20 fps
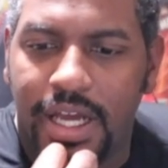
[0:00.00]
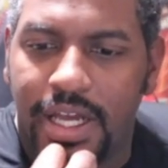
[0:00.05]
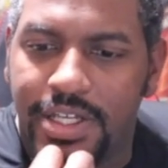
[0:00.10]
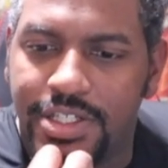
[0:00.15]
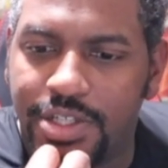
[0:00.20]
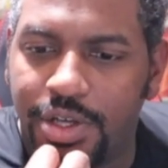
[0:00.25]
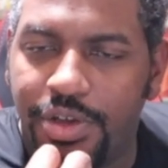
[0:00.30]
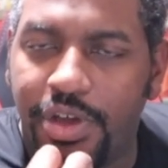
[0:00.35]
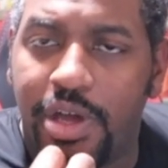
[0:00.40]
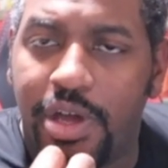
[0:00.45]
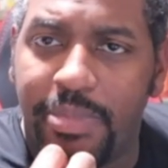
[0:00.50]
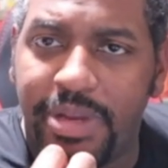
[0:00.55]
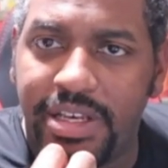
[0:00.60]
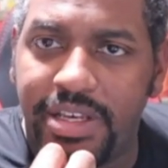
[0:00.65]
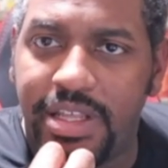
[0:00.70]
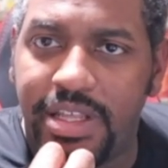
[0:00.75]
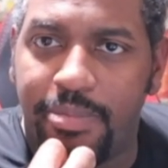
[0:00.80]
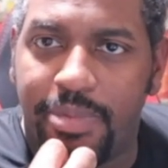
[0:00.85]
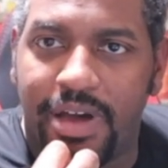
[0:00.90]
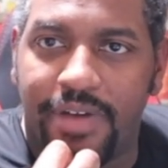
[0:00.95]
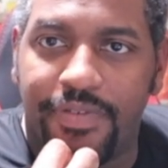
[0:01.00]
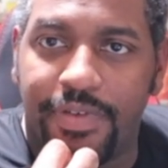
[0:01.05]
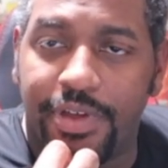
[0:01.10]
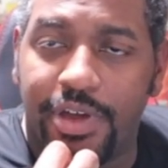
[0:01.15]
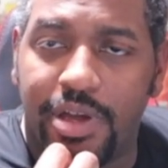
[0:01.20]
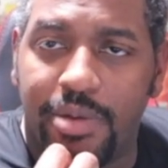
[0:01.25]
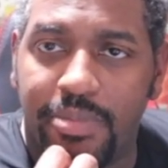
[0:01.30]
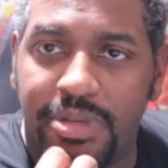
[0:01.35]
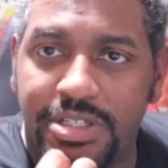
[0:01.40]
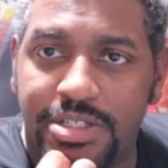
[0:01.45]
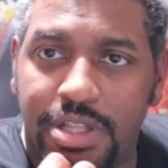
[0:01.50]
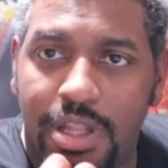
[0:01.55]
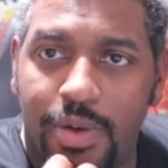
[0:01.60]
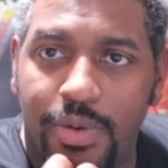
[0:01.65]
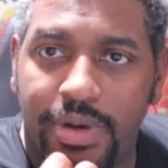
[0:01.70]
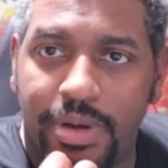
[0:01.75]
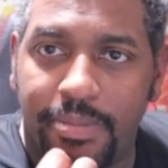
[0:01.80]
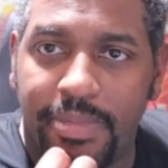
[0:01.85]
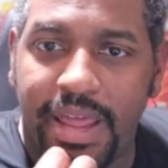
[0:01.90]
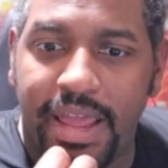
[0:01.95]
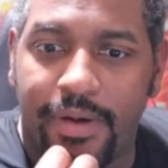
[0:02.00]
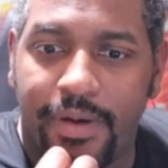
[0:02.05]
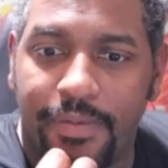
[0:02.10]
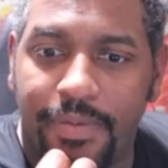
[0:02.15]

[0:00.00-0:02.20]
So you're going to be debuffing. You're going to be slowing them down.